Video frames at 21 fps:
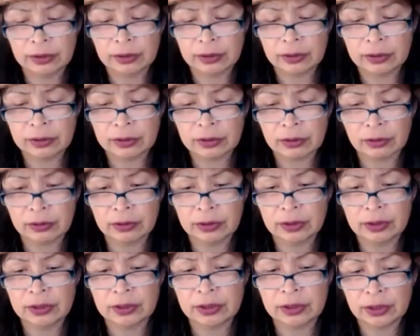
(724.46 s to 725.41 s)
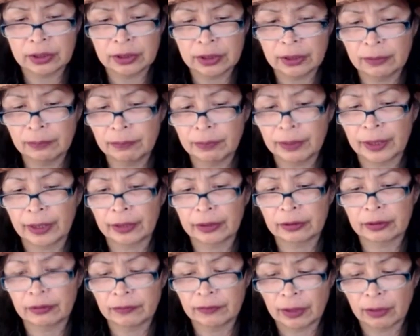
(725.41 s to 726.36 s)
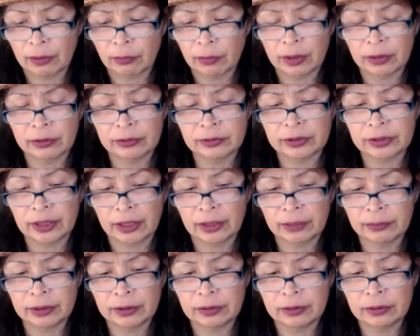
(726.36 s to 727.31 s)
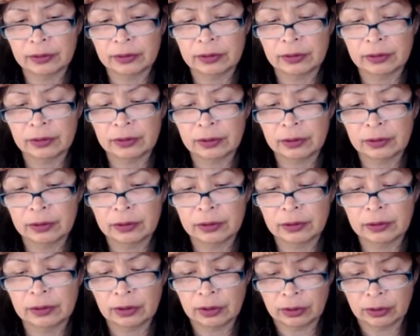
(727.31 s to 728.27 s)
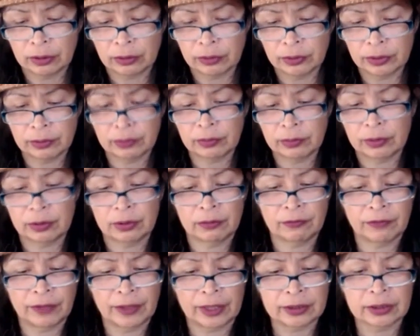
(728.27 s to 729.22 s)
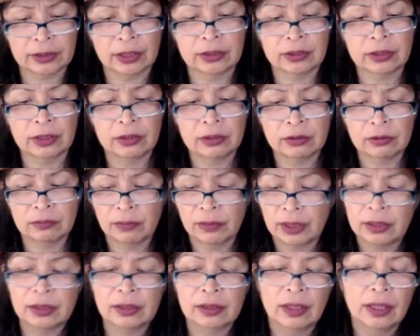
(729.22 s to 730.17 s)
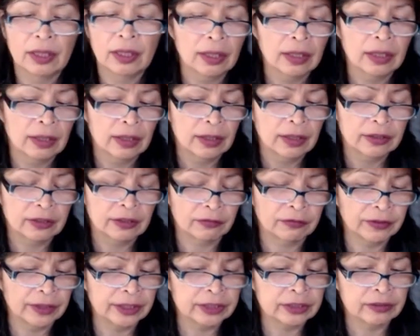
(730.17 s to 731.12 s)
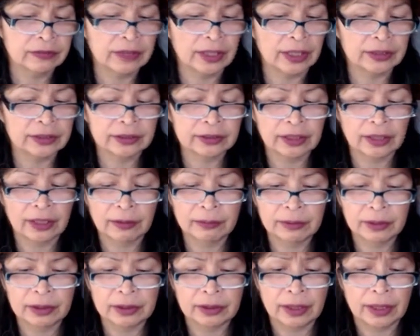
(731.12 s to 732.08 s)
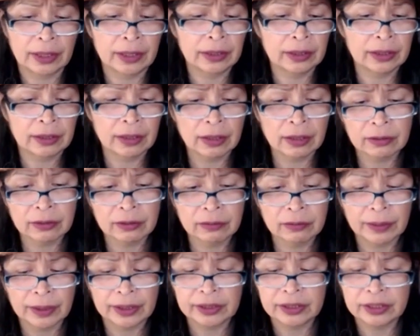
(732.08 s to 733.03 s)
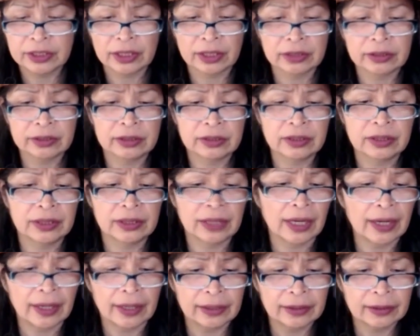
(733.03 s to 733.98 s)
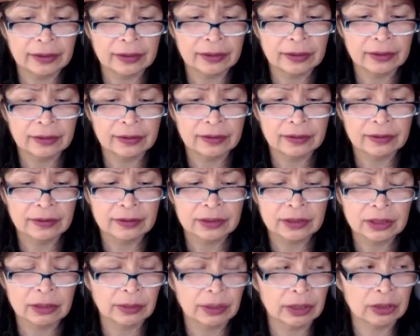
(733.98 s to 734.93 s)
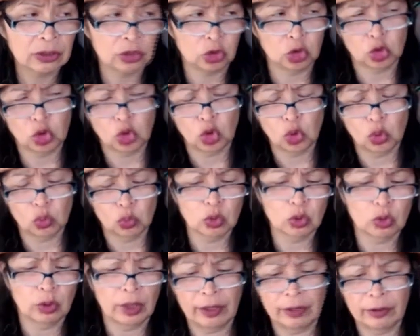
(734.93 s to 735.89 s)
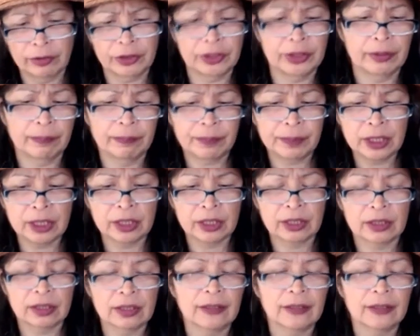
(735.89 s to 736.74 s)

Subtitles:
started to see the impact of that wild salmon, the fact that they could make the flesh of that salmon any color by injecting dye to make it look real healthy and pink,